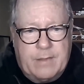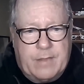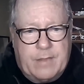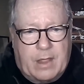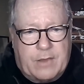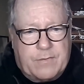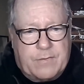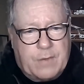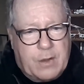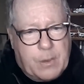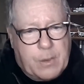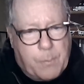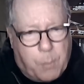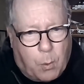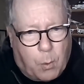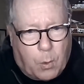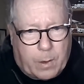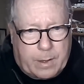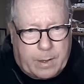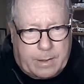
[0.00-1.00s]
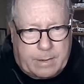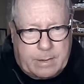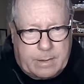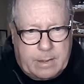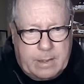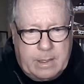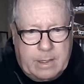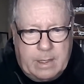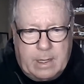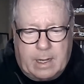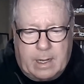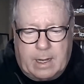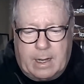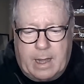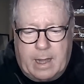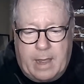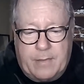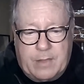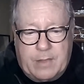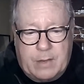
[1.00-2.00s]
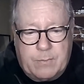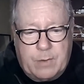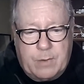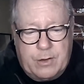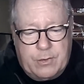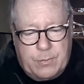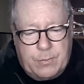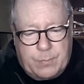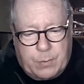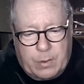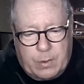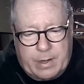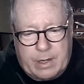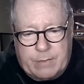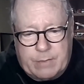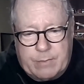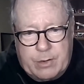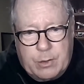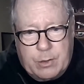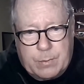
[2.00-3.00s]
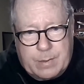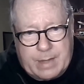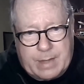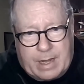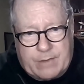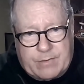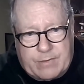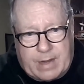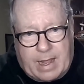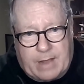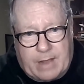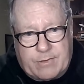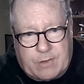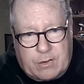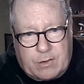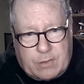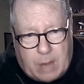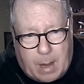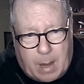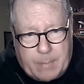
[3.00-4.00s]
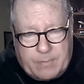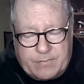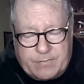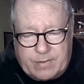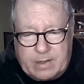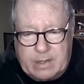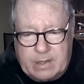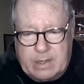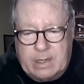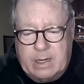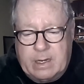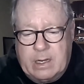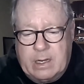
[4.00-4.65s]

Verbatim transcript: That's very important. Uh, and then when you put in renewable natural gas on top of it,